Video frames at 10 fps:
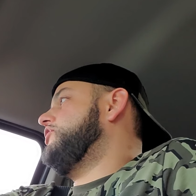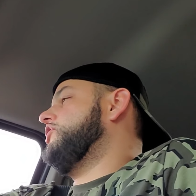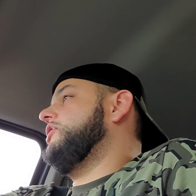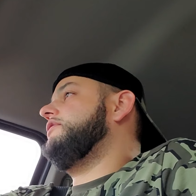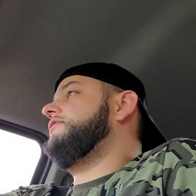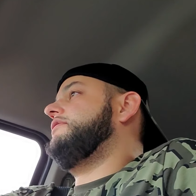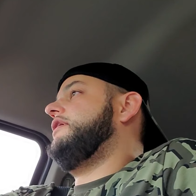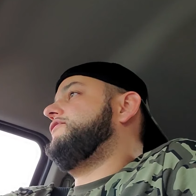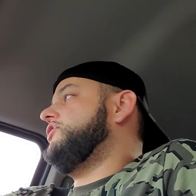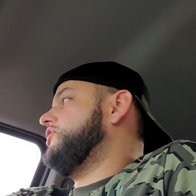you're good,
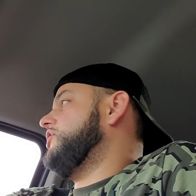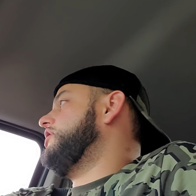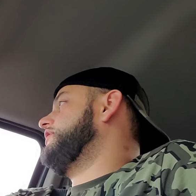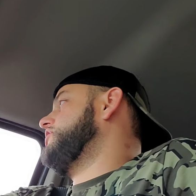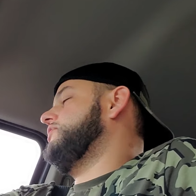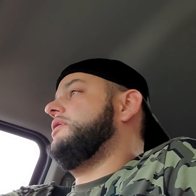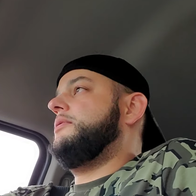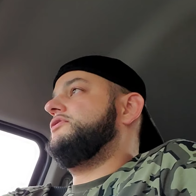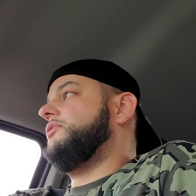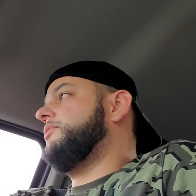if you're good, the
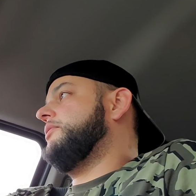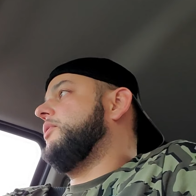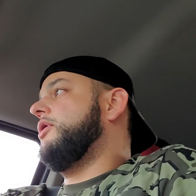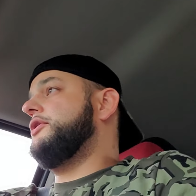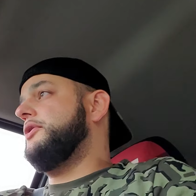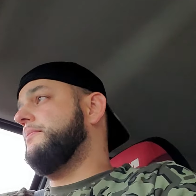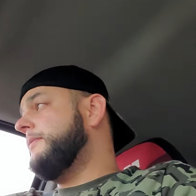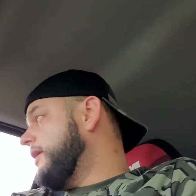universe will reward you.